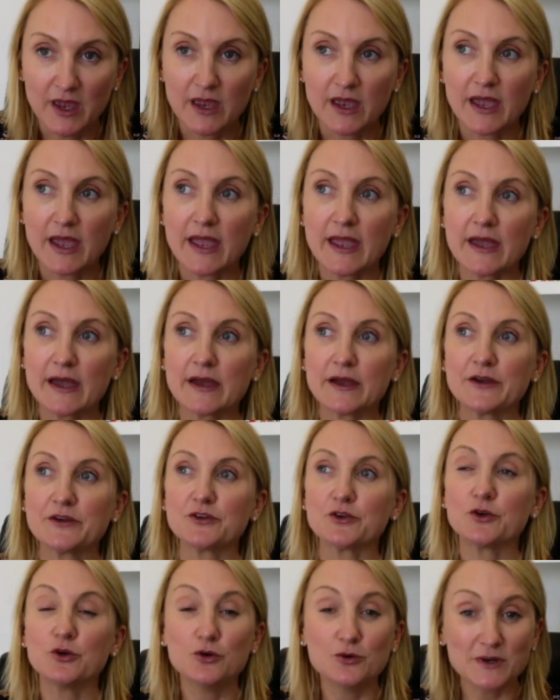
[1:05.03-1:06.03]
And
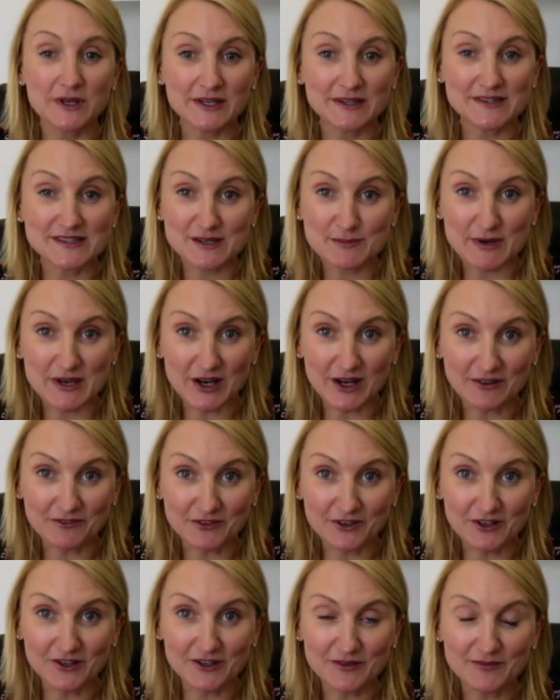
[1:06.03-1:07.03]
who needs to be
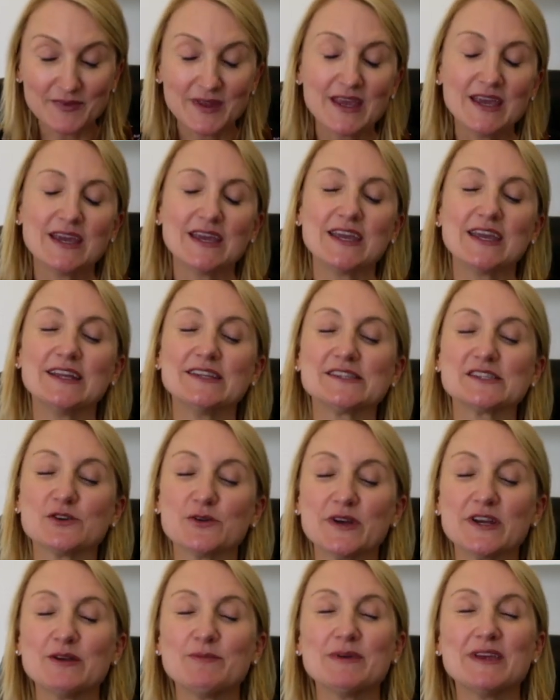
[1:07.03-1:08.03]
offered? It's
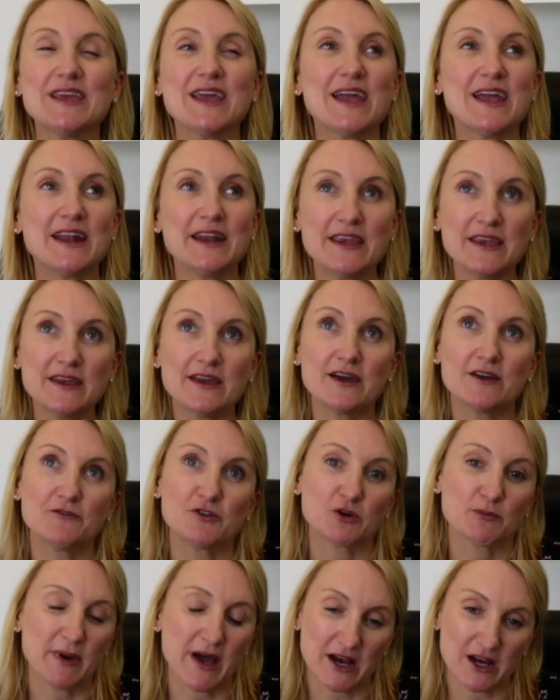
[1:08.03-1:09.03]
going to be any of your
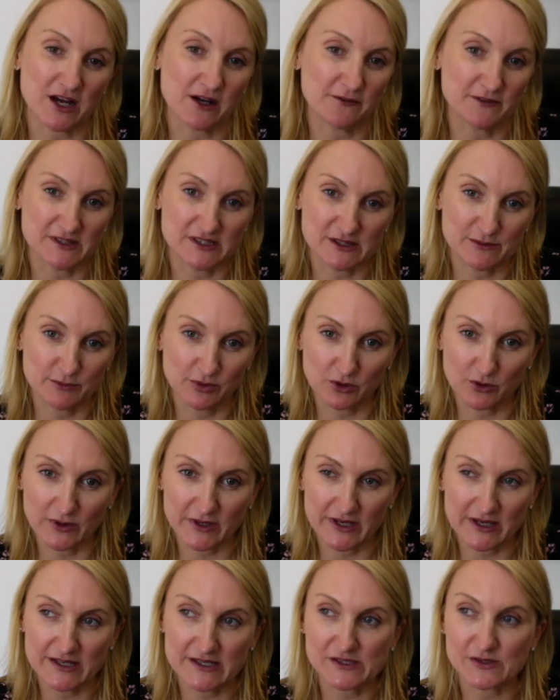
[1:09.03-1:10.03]
back office
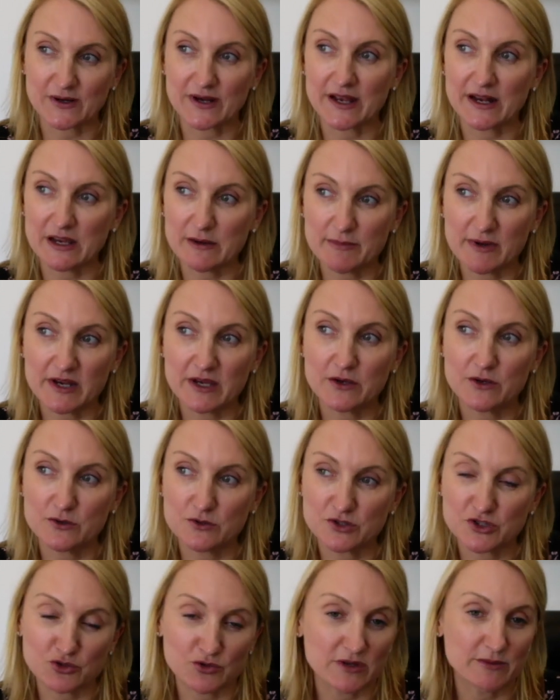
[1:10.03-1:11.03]
employees or anybody who's
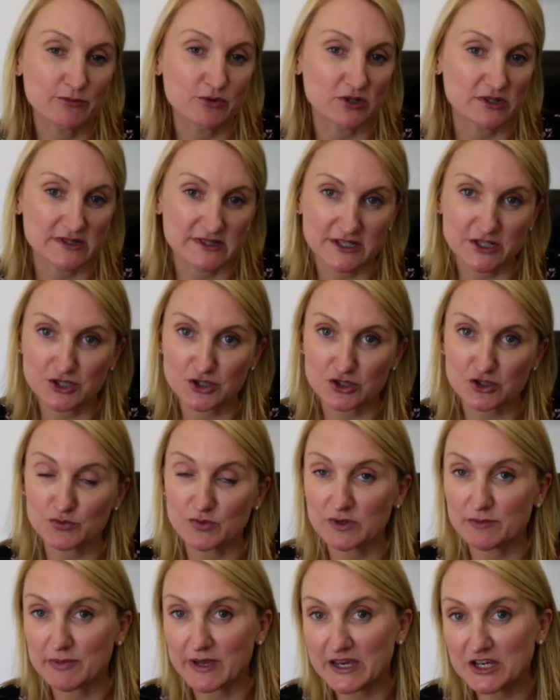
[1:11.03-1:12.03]
doing procedures
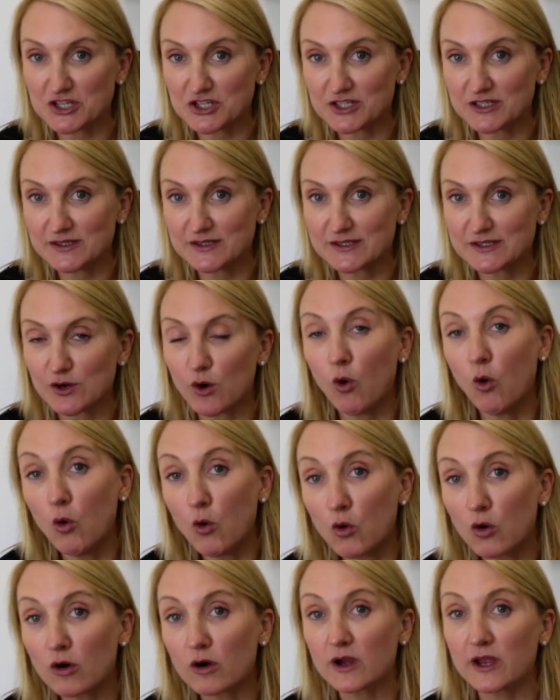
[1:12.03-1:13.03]
with patients
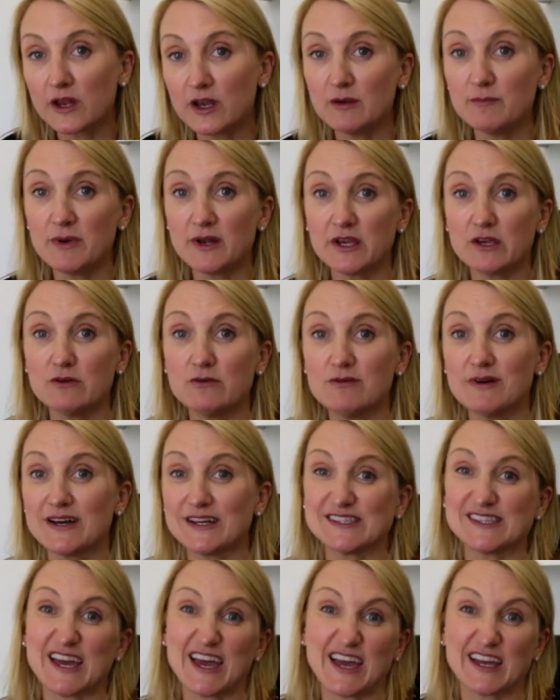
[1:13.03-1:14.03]
or anybody who has
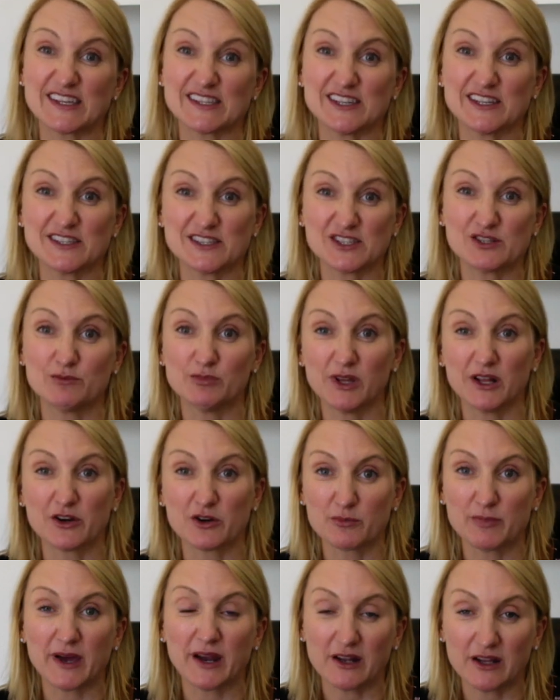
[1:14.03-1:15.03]
access to blood or
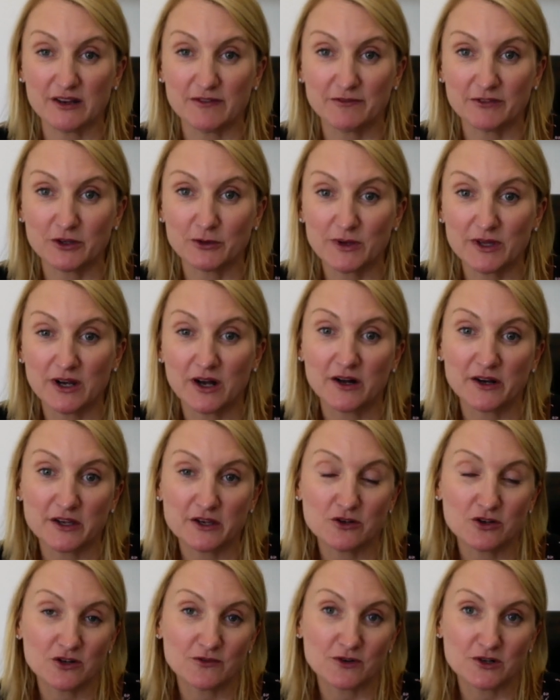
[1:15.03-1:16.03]
bodily fluid on a
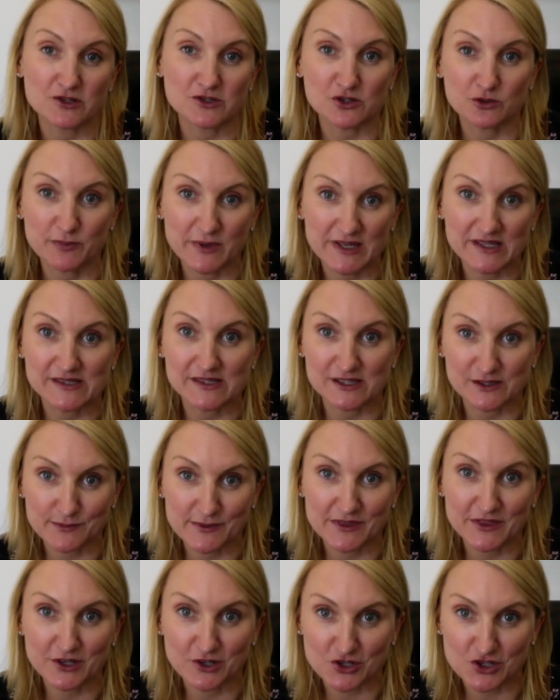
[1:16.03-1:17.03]
universal basis
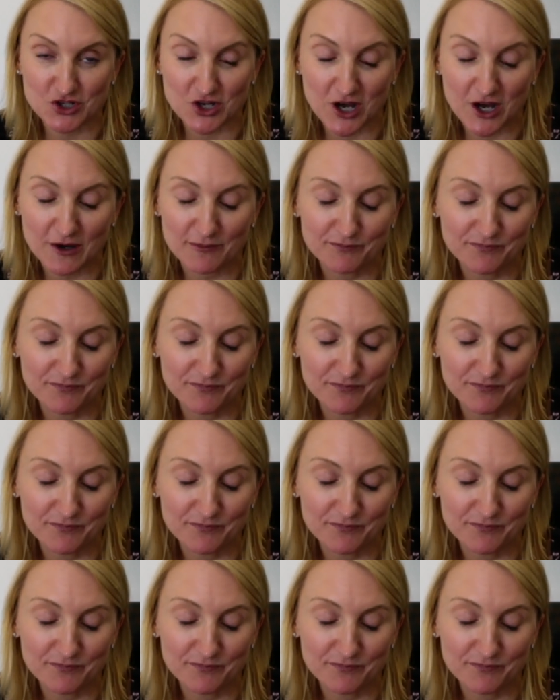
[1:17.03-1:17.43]
with their job.